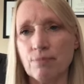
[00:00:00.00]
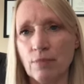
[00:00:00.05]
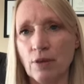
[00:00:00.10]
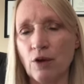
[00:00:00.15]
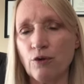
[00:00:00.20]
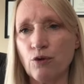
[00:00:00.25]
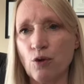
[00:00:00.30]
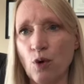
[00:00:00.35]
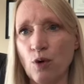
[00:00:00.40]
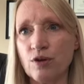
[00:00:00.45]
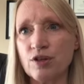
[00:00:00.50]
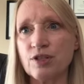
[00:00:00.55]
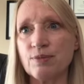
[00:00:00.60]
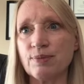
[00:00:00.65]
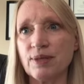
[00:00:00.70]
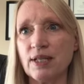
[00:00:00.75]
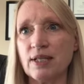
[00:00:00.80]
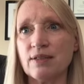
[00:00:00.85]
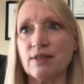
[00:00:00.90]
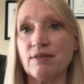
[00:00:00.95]
of course,
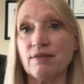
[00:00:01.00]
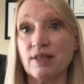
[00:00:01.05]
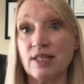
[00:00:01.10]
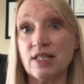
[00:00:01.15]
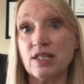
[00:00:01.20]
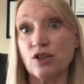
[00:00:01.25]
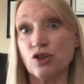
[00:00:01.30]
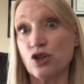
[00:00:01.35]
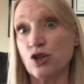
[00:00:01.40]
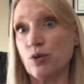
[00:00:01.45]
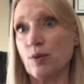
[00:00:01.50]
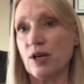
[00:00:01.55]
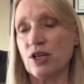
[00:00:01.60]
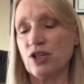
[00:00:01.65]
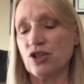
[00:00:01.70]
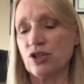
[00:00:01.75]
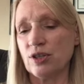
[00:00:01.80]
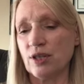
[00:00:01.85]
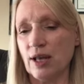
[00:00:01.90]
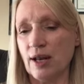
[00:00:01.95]
because of the
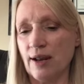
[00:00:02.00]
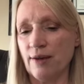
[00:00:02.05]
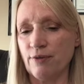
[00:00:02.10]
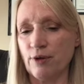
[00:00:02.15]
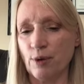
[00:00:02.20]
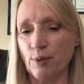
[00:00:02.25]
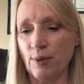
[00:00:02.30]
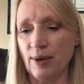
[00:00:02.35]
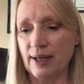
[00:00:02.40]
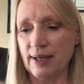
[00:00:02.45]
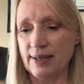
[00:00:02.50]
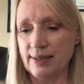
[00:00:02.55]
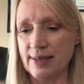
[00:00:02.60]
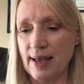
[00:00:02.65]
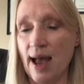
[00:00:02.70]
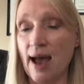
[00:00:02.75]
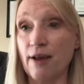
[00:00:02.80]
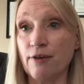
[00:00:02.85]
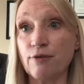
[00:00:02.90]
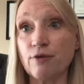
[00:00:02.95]
situation that everyone has
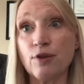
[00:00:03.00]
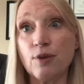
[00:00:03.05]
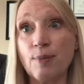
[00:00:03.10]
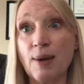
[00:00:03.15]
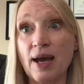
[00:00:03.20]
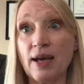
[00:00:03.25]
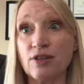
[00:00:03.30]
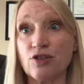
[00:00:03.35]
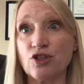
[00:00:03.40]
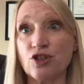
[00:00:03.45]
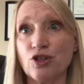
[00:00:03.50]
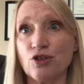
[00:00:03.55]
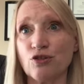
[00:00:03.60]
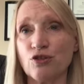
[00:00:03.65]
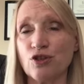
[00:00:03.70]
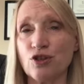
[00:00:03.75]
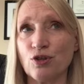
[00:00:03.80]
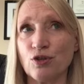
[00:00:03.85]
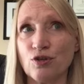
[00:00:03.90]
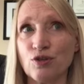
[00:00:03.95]
had for the past year.
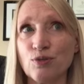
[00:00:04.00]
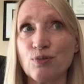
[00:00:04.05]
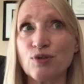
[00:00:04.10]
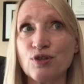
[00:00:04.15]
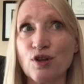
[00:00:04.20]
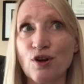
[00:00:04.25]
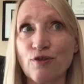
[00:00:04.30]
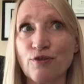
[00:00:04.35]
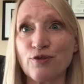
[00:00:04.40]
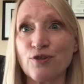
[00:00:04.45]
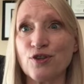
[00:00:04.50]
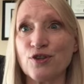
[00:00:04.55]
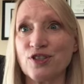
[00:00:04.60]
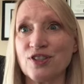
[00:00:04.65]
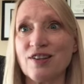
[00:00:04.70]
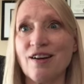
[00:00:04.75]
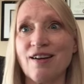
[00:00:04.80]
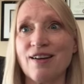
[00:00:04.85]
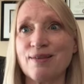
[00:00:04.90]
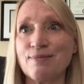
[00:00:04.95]
So this was our first
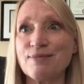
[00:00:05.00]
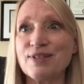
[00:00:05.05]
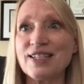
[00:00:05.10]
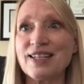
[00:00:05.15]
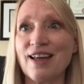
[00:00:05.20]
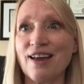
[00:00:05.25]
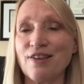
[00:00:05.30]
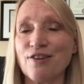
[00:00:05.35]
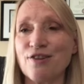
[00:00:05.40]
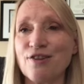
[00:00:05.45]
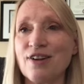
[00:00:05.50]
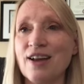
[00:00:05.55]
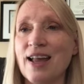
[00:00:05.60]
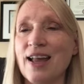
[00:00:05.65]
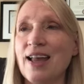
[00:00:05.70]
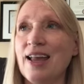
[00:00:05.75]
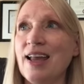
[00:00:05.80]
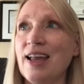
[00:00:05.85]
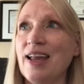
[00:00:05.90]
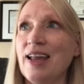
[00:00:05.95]
time together
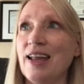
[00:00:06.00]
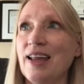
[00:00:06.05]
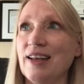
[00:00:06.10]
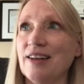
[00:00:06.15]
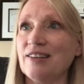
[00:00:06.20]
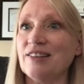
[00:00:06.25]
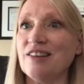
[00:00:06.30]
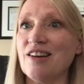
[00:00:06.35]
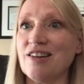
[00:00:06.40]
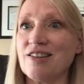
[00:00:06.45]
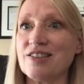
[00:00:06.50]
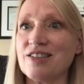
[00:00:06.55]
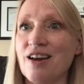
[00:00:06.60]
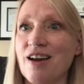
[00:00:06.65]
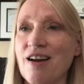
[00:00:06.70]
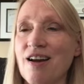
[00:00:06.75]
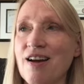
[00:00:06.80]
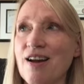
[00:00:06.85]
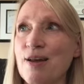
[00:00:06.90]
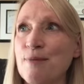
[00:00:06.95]
in a long
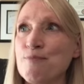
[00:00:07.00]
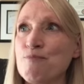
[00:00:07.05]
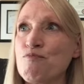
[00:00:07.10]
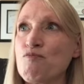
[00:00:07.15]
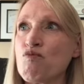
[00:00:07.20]
time.